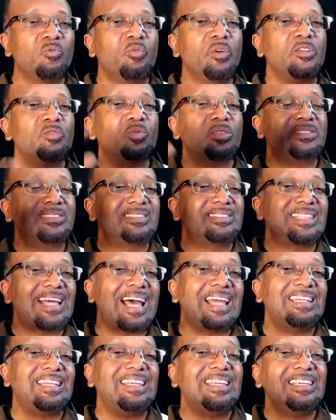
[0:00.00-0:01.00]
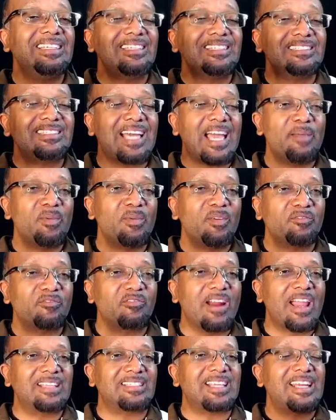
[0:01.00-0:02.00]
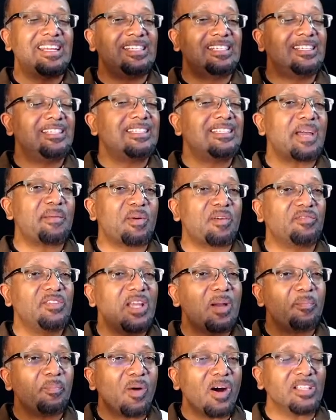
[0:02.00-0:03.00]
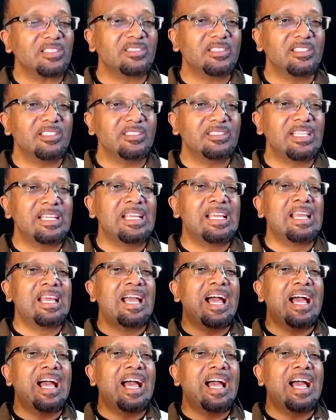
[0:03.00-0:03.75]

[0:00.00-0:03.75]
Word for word: which was standing in the time of Christ and in the time of the apostles.